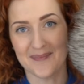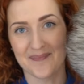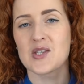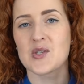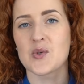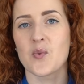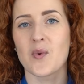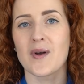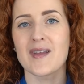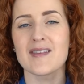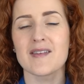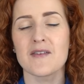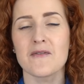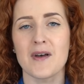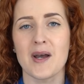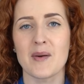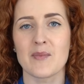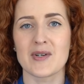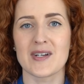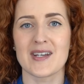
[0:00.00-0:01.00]
So when the
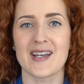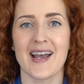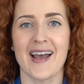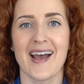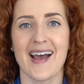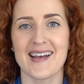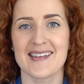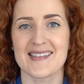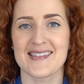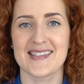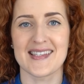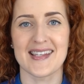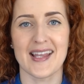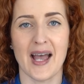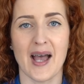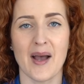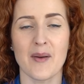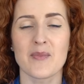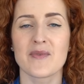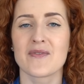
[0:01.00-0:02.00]
fabric has
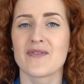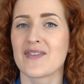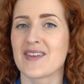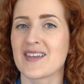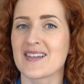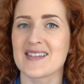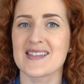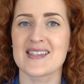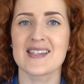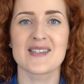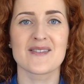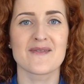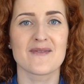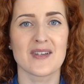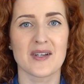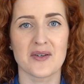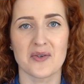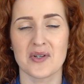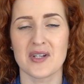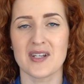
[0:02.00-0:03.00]
nap, this is
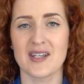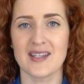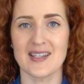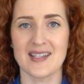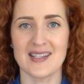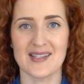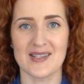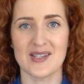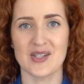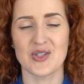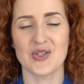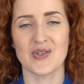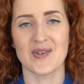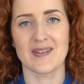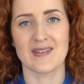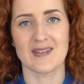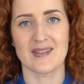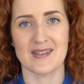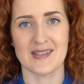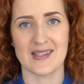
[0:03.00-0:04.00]
very easy to
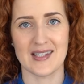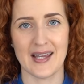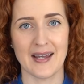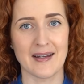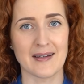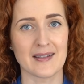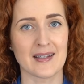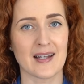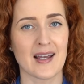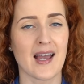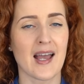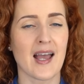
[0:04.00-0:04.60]
understand.